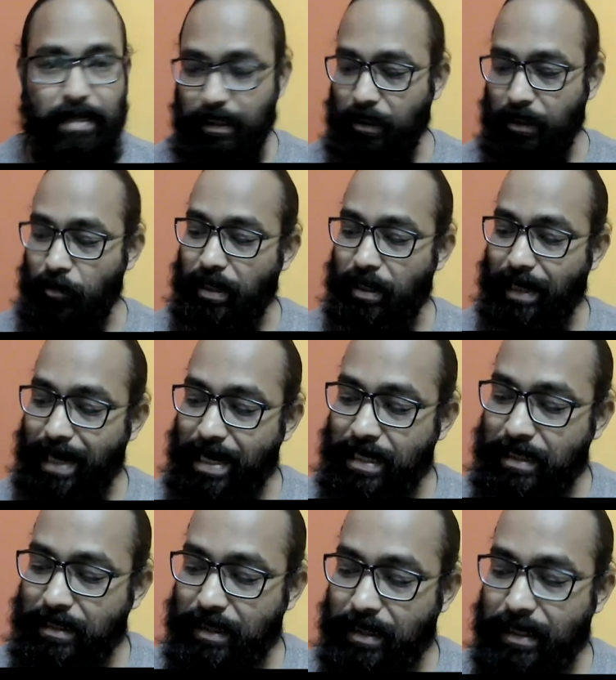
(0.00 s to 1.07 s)
Now the red
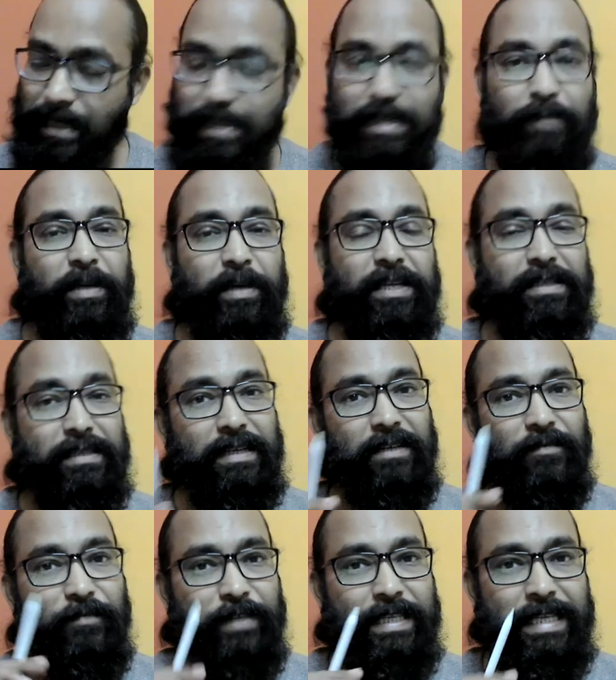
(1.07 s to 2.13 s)
circle depicts
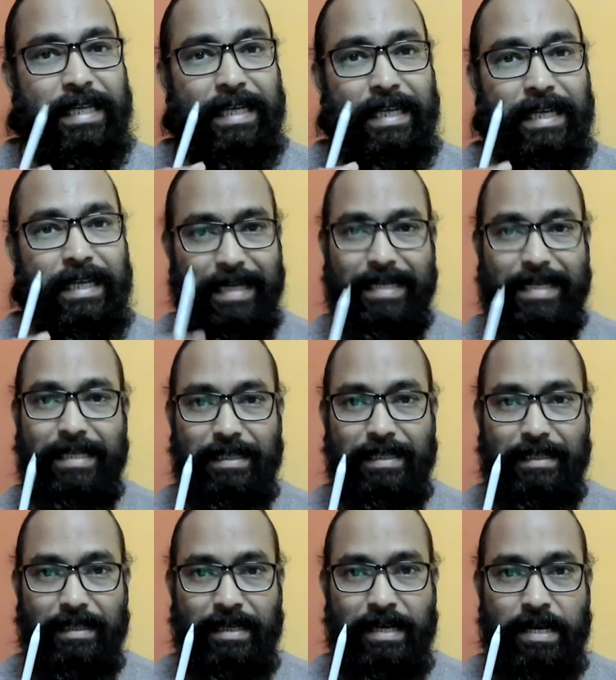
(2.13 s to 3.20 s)
that physical
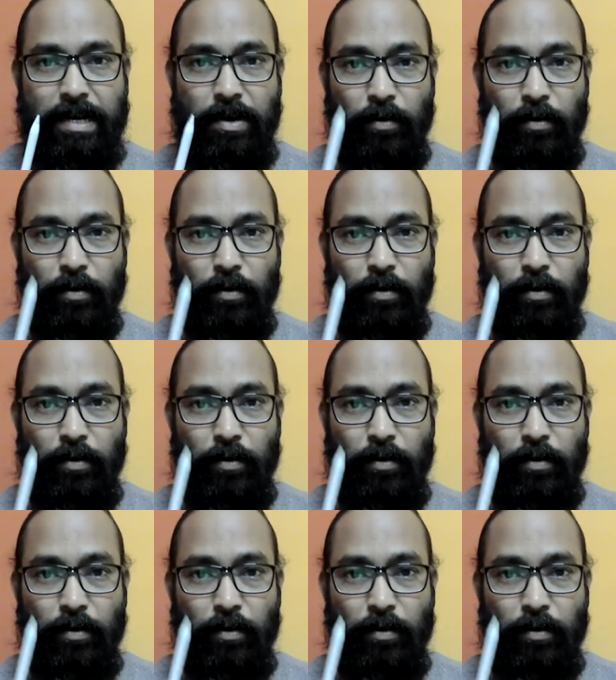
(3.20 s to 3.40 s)
entity